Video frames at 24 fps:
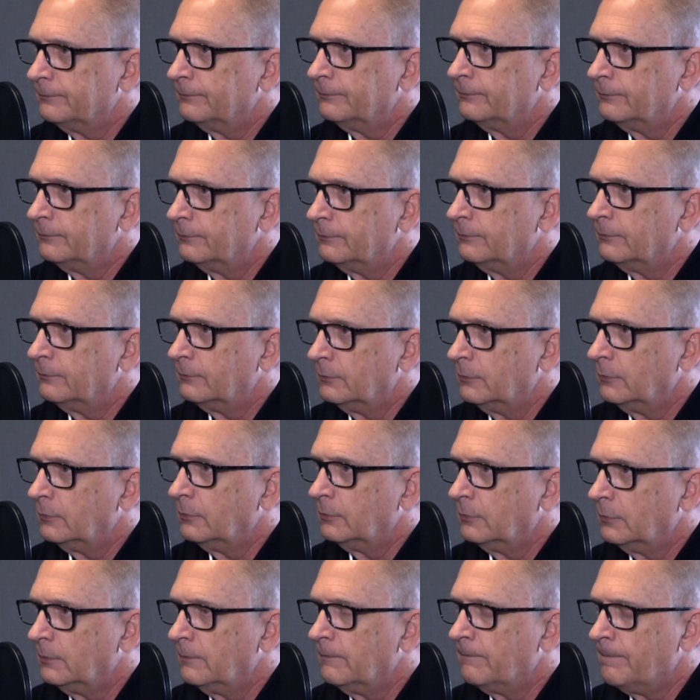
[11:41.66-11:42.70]

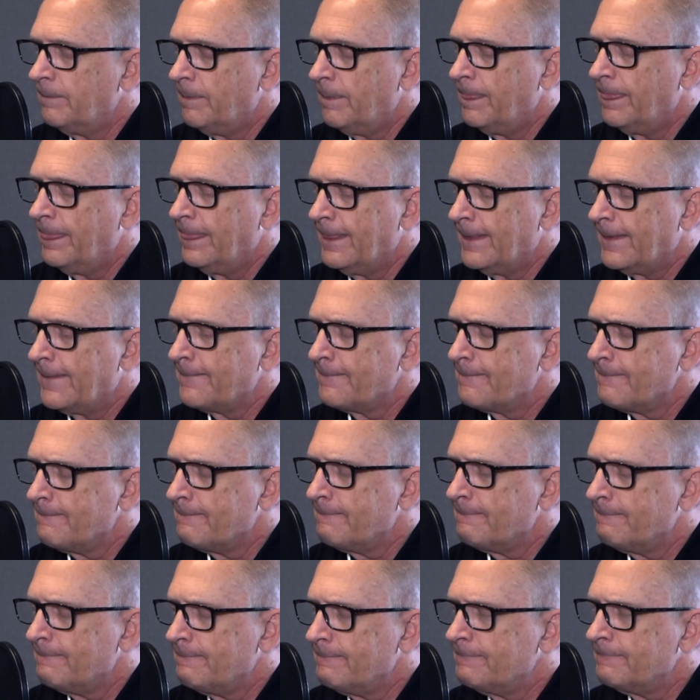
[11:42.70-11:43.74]

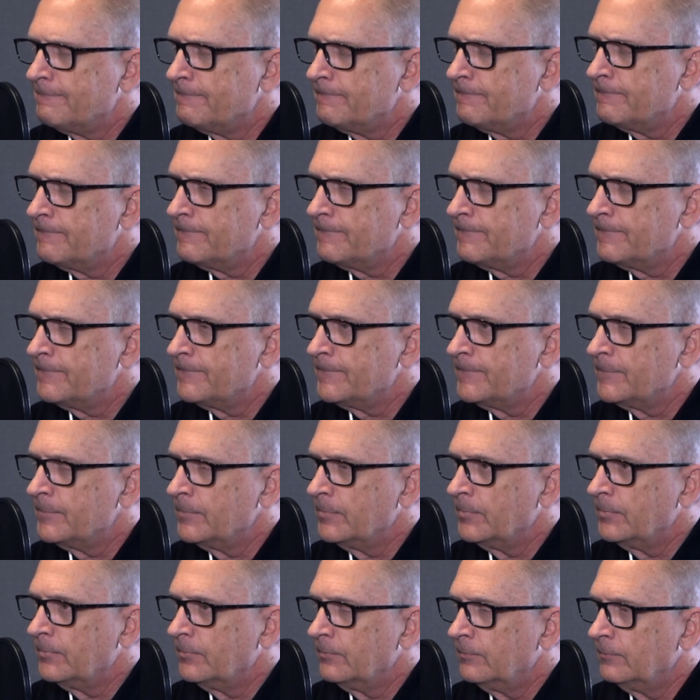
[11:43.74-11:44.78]

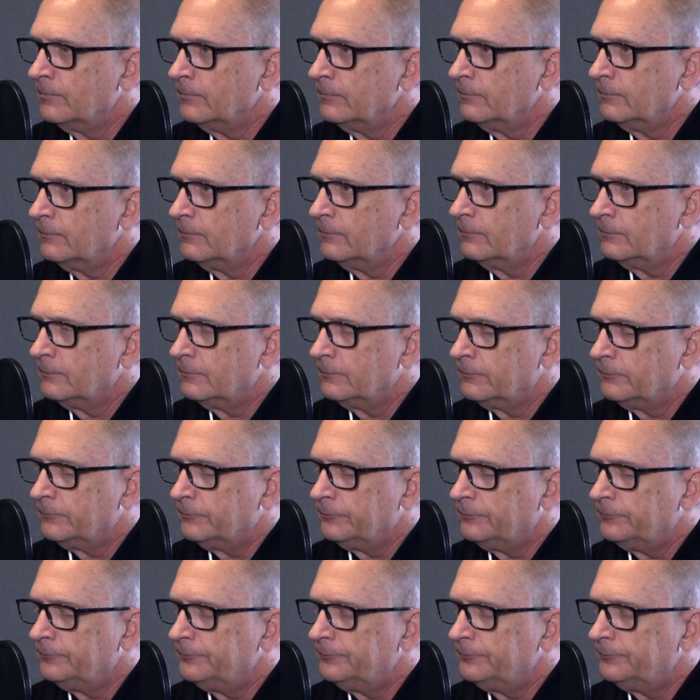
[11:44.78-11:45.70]
No words are spoken by the person on screen.